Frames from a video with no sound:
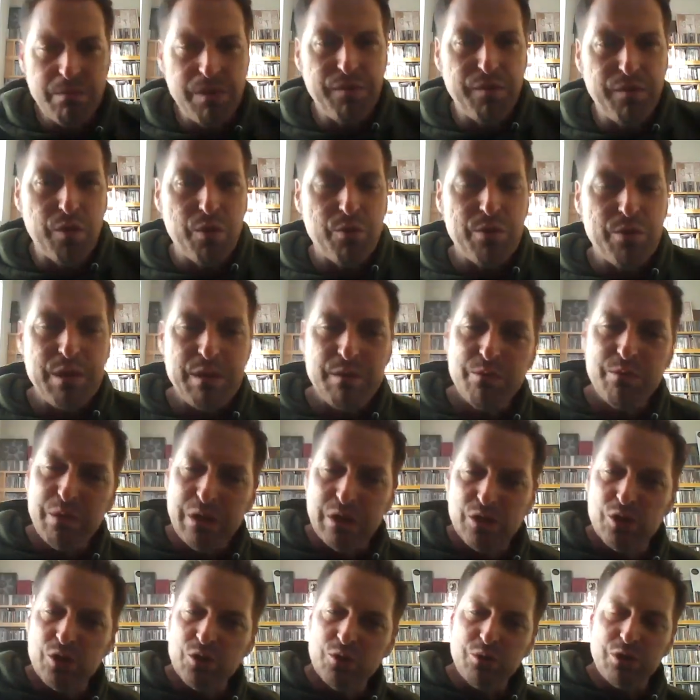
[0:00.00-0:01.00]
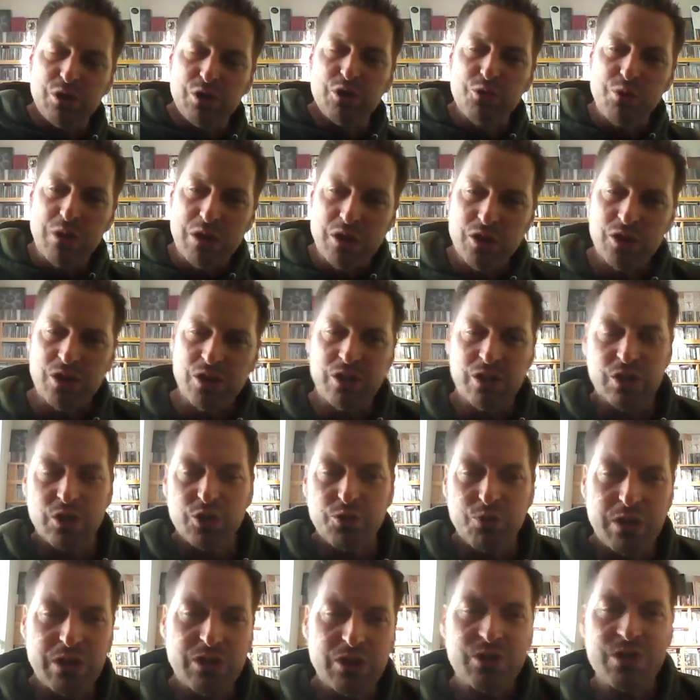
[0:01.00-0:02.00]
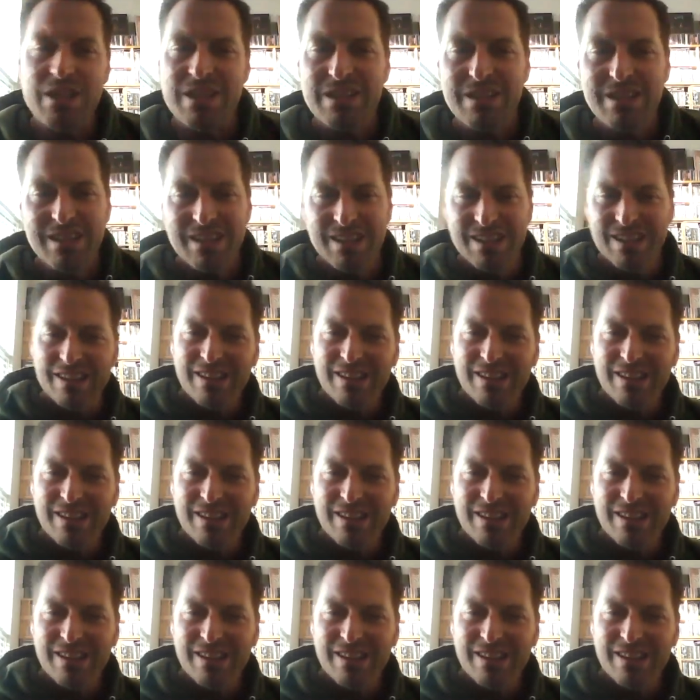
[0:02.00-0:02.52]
before we switch to the Swiss scene?